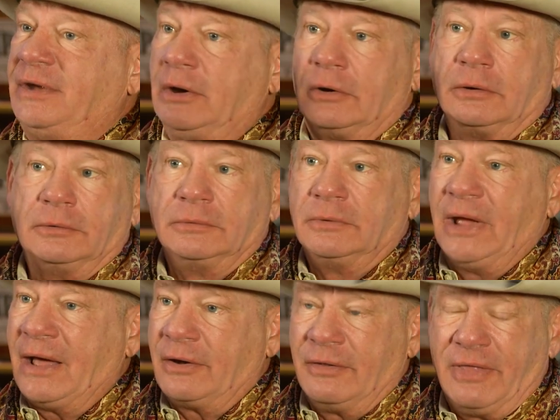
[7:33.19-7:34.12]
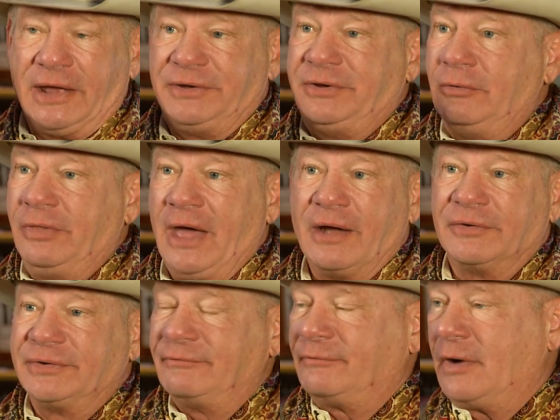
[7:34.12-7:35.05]
here. Out of that
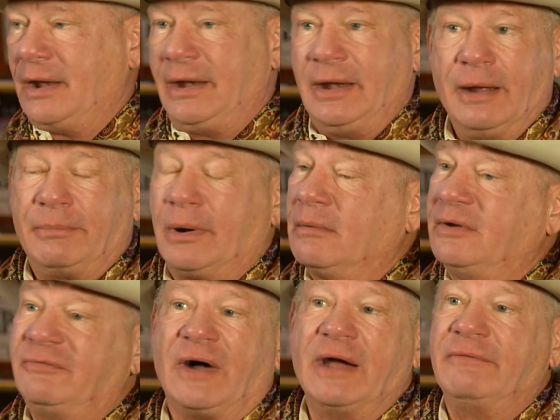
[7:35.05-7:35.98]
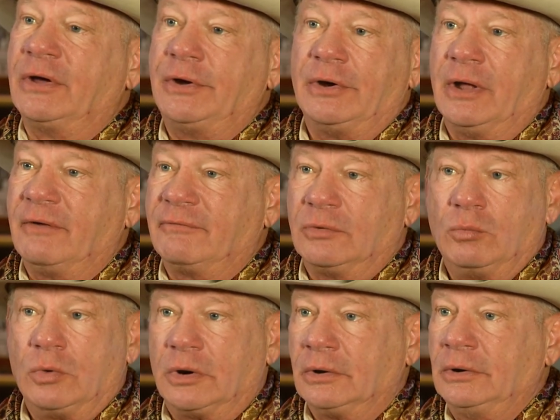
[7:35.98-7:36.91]
2,000 Friday night, probably 500 of
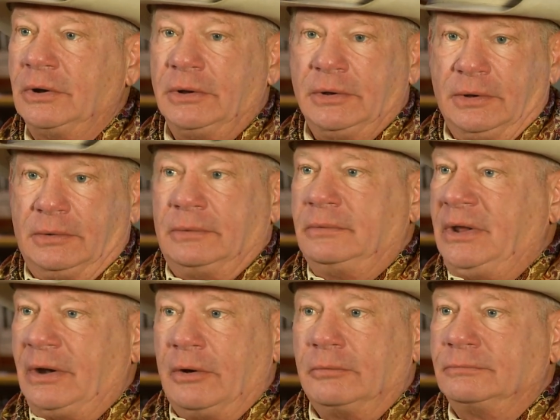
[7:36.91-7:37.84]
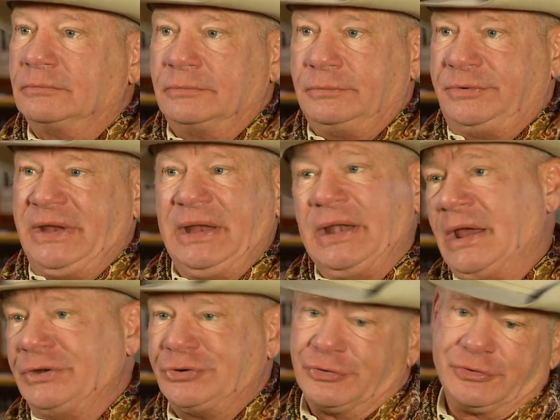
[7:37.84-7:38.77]
them were, you know,
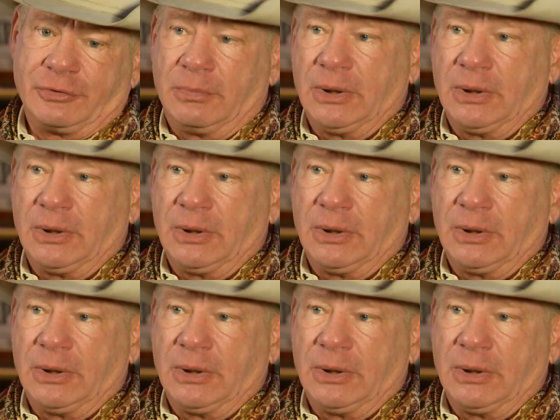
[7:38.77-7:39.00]
teenagers or